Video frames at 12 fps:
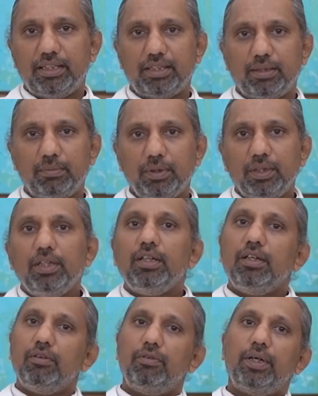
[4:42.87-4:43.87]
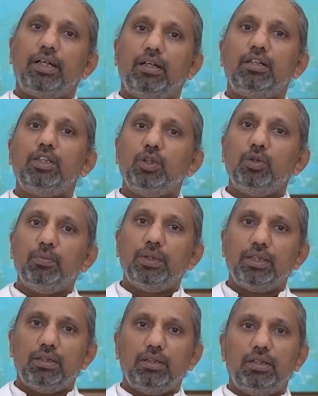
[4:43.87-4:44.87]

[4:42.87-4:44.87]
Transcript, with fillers: system where tumor,